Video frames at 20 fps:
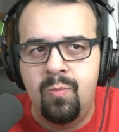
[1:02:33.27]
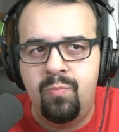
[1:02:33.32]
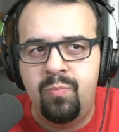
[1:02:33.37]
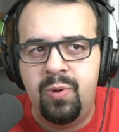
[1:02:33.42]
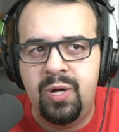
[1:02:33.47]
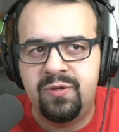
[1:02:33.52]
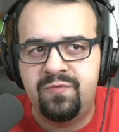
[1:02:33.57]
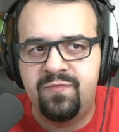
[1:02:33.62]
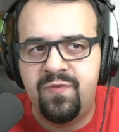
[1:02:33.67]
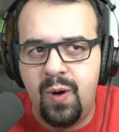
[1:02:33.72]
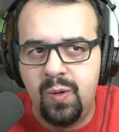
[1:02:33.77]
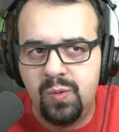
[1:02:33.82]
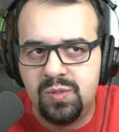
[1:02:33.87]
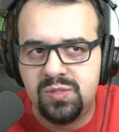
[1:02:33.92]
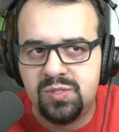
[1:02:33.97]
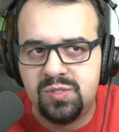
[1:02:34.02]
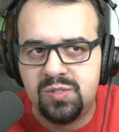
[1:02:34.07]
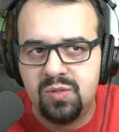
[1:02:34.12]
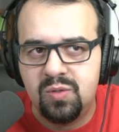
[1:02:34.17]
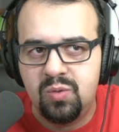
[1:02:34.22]
But
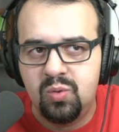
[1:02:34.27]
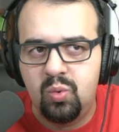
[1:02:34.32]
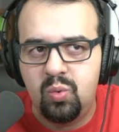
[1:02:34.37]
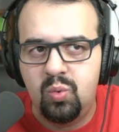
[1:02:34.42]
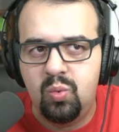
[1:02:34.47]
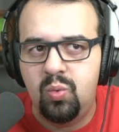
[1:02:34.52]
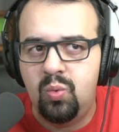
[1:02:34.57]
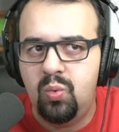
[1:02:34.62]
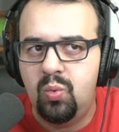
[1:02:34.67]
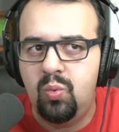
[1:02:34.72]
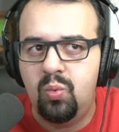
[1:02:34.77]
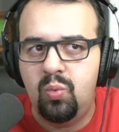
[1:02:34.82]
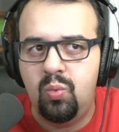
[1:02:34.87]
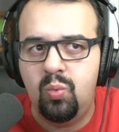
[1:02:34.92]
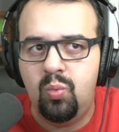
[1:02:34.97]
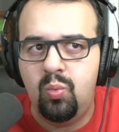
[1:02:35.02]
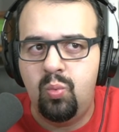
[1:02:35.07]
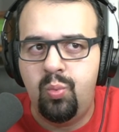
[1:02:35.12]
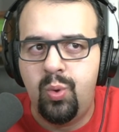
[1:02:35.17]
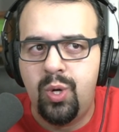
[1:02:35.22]
folks,
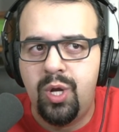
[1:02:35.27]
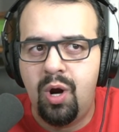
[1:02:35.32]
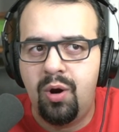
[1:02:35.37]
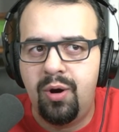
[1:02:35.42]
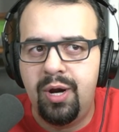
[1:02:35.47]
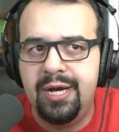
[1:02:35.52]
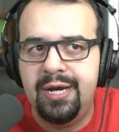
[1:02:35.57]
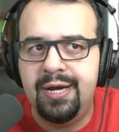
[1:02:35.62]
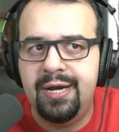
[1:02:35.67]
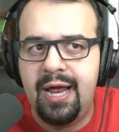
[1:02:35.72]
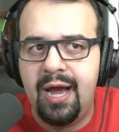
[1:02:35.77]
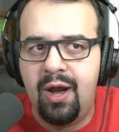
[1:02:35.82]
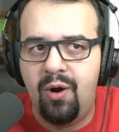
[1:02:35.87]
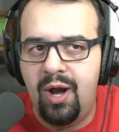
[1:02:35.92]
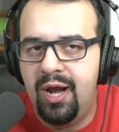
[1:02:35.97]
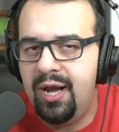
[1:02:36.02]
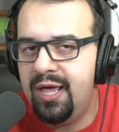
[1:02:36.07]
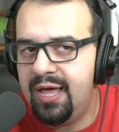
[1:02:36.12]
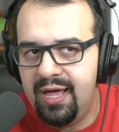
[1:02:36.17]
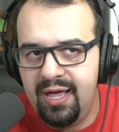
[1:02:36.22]
we are in an era,
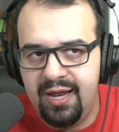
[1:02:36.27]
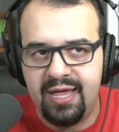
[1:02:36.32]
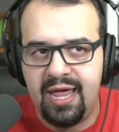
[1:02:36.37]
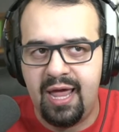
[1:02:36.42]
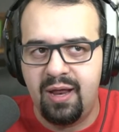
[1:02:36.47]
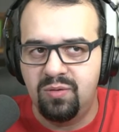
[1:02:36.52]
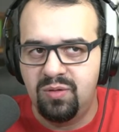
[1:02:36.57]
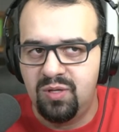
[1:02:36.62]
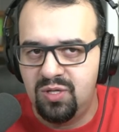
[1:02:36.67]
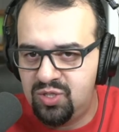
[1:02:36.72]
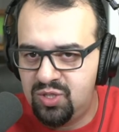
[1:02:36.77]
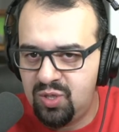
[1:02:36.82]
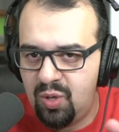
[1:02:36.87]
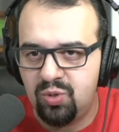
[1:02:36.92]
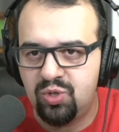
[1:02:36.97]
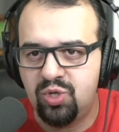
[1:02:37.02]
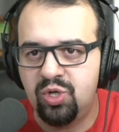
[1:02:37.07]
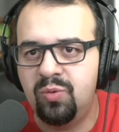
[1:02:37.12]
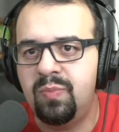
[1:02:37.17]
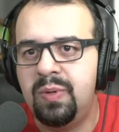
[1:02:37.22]
and again, the
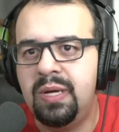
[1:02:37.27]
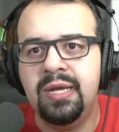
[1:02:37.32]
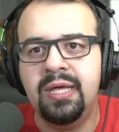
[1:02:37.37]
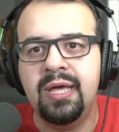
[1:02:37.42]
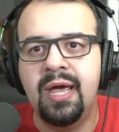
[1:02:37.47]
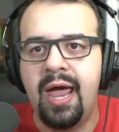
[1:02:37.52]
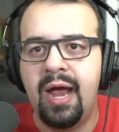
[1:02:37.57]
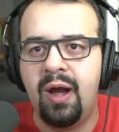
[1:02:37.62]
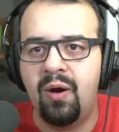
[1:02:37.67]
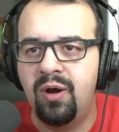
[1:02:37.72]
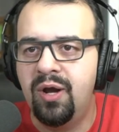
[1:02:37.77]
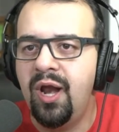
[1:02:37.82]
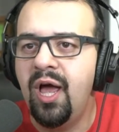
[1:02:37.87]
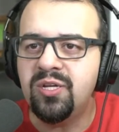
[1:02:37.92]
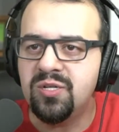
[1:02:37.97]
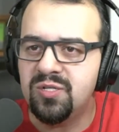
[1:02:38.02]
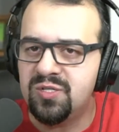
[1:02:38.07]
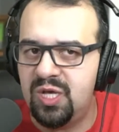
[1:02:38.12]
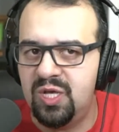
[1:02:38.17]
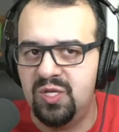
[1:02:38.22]
social media era,
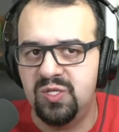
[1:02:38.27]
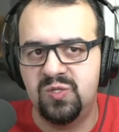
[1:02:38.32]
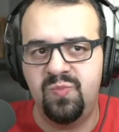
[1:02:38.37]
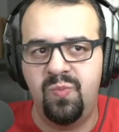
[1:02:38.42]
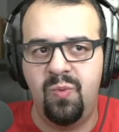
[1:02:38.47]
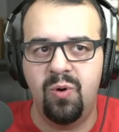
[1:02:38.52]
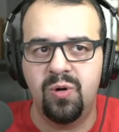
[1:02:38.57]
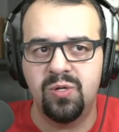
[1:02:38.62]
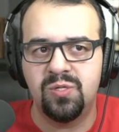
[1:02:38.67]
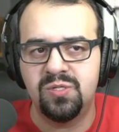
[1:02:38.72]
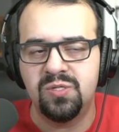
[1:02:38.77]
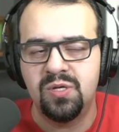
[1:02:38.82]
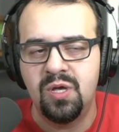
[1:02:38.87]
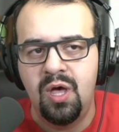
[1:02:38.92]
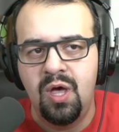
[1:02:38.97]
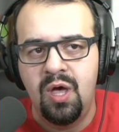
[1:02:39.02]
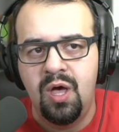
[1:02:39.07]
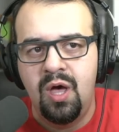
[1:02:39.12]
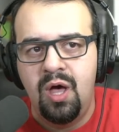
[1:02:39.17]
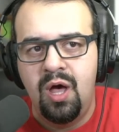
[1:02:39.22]
not just in sports.
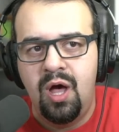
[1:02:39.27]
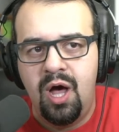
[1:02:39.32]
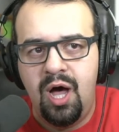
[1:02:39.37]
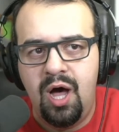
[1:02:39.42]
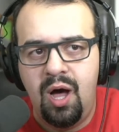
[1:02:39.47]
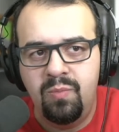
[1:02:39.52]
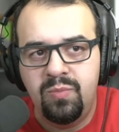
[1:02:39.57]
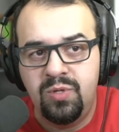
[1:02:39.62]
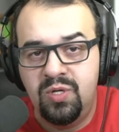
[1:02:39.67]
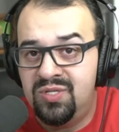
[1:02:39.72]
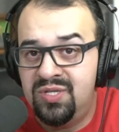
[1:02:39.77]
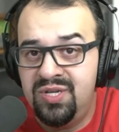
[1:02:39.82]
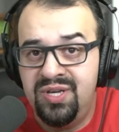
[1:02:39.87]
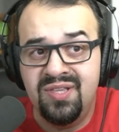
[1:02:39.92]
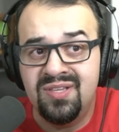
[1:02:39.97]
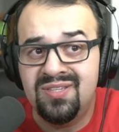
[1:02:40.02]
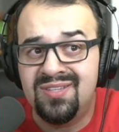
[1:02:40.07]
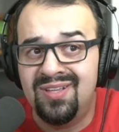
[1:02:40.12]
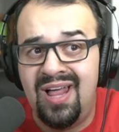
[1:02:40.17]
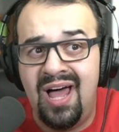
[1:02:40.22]
You see
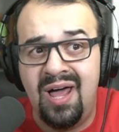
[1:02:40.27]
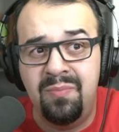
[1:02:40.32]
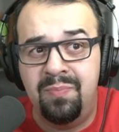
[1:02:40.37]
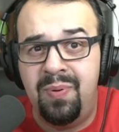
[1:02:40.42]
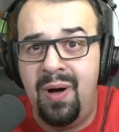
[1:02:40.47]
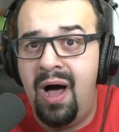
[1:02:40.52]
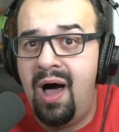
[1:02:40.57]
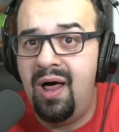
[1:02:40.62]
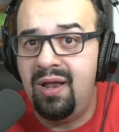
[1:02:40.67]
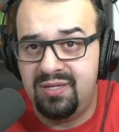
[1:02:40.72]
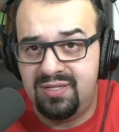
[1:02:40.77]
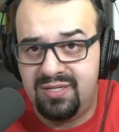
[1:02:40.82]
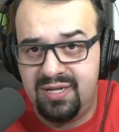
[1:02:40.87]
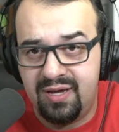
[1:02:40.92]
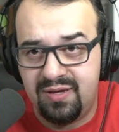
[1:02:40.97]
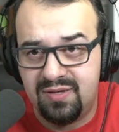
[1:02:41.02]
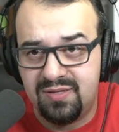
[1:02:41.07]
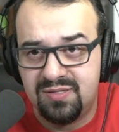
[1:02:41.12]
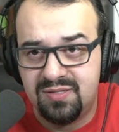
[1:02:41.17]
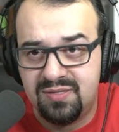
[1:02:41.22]
this a lot in
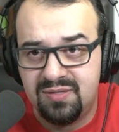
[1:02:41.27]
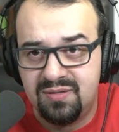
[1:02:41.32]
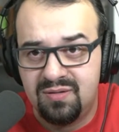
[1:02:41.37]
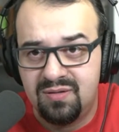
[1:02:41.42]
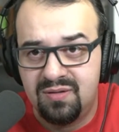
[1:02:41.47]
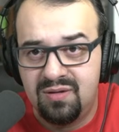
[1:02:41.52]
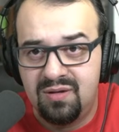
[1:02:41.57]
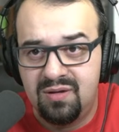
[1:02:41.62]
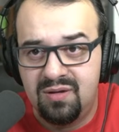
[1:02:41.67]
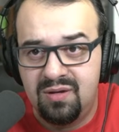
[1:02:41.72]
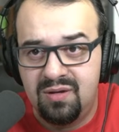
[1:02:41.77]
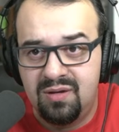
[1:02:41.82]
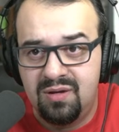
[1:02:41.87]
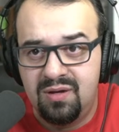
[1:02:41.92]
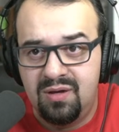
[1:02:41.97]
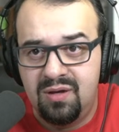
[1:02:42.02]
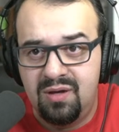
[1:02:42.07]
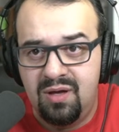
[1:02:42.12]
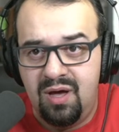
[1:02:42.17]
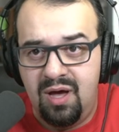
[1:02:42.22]
politics.
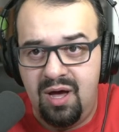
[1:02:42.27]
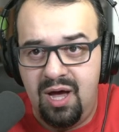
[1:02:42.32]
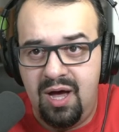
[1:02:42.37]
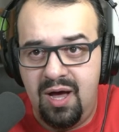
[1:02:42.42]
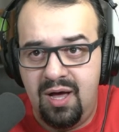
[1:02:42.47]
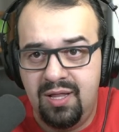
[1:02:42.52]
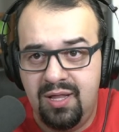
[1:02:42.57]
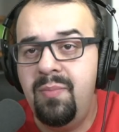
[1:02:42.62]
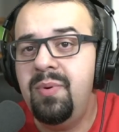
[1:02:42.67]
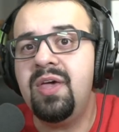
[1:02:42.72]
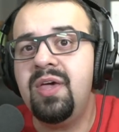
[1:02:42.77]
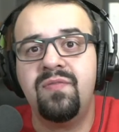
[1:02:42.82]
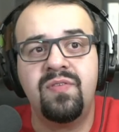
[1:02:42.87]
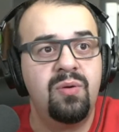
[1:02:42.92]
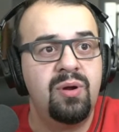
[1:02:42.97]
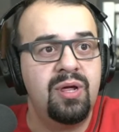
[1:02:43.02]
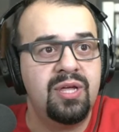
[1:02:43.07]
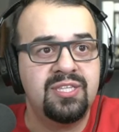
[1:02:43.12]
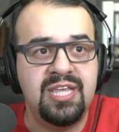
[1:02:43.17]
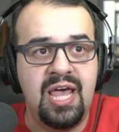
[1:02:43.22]
Let me give you
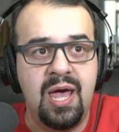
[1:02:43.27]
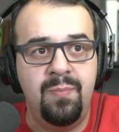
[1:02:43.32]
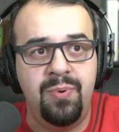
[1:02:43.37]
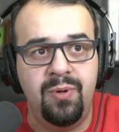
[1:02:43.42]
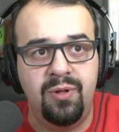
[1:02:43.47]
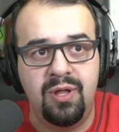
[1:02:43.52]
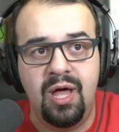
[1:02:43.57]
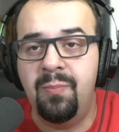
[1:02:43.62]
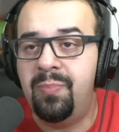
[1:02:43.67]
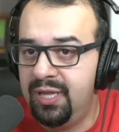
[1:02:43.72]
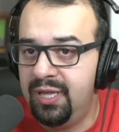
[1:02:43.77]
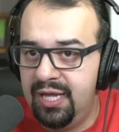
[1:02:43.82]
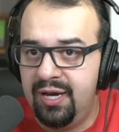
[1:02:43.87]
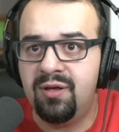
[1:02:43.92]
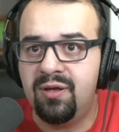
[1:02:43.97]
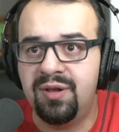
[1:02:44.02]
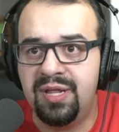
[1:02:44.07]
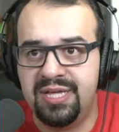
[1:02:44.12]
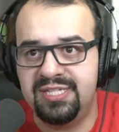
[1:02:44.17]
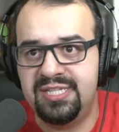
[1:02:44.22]
an example, a
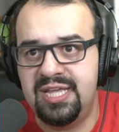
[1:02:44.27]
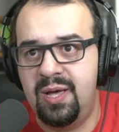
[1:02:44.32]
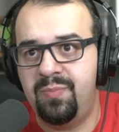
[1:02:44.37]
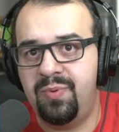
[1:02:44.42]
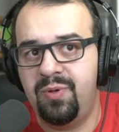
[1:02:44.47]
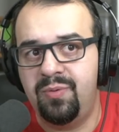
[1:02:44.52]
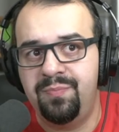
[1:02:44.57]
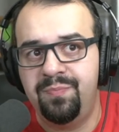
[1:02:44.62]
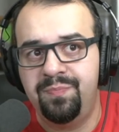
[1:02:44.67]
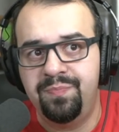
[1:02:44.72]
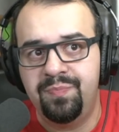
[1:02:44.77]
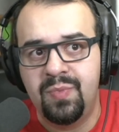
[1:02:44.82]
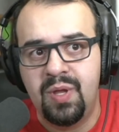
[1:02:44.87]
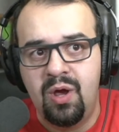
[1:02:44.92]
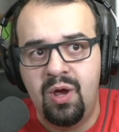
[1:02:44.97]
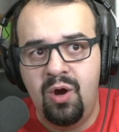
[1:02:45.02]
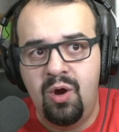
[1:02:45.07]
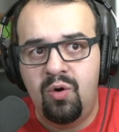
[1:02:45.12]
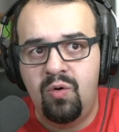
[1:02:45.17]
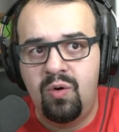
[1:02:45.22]
political example.
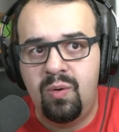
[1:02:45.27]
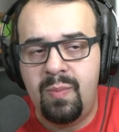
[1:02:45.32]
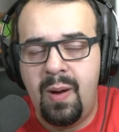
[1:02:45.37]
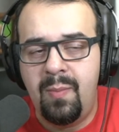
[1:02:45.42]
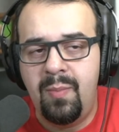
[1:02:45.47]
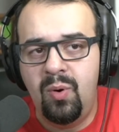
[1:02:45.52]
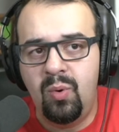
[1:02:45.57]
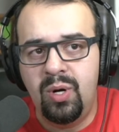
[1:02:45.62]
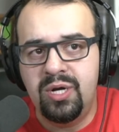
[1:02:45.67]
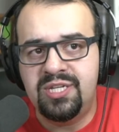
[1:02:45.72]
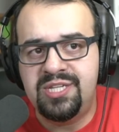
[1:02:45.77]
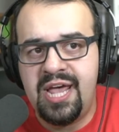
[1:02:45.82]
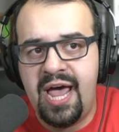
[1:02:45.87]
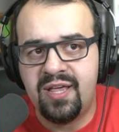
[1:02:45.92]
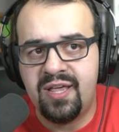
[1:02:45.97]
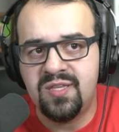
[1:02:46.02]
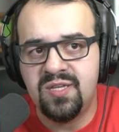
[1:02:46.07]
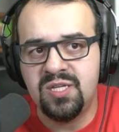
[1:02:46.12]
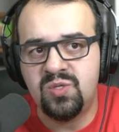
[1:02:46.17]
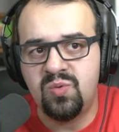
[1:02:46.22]
Remember when
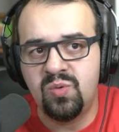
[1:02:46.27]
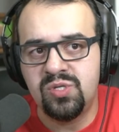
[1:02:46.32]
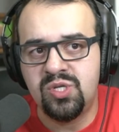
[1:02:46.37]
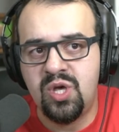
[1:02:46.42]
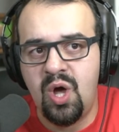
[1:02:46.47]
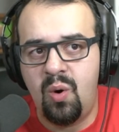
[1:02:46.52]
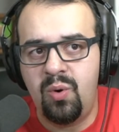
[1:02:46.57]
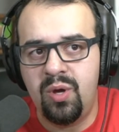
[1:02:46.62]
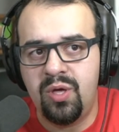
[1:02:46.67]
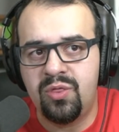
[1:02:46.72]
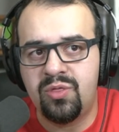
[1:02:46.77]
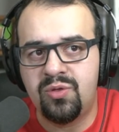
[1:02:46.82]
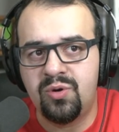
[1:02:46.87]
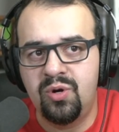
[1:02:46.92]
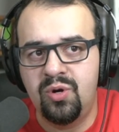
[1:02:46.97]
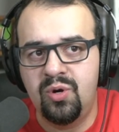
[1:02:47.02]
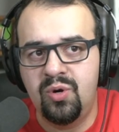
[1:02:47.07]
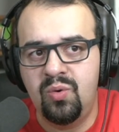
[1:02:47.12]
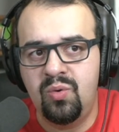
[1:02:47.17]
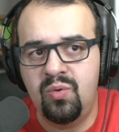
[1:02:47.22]
Texas was going
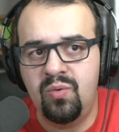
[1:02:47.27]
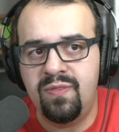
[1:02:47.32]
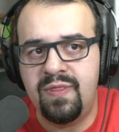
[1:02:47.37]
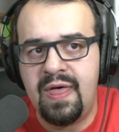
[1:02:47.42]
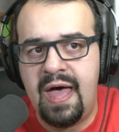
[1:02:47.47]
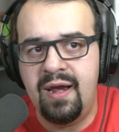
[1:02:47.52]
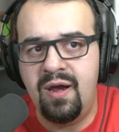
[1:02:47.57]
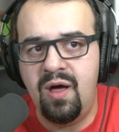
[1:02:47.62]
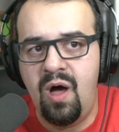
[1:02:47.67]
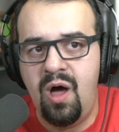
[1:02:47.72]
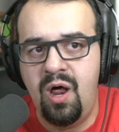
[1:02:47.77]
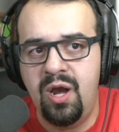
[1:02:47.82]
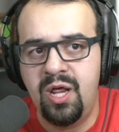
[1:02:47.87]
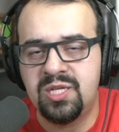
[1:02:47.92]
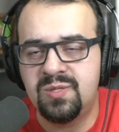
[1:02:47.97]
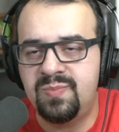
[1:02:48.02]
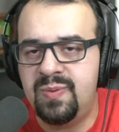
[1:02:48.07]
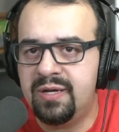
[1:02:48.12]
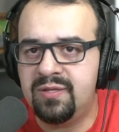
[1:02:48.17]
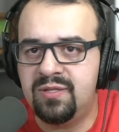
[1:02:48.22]
through that
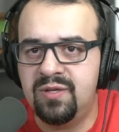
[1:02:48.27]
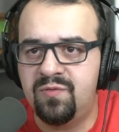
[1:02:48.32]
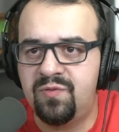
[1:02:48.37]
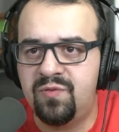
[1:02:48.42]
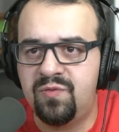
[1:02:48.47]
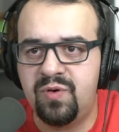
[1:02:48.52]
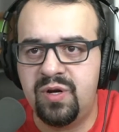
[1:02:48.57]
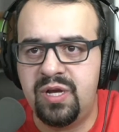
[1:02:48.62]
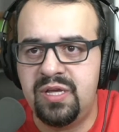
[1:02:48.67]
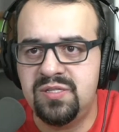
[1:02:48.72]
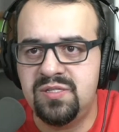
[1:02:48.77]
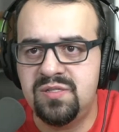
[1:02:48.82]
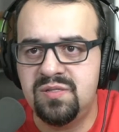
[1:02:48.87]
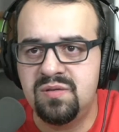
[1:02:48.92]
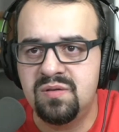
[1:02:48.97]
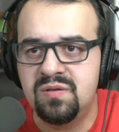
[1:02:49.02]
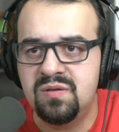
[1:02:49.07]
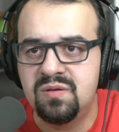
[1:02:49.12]
unexpected freeze?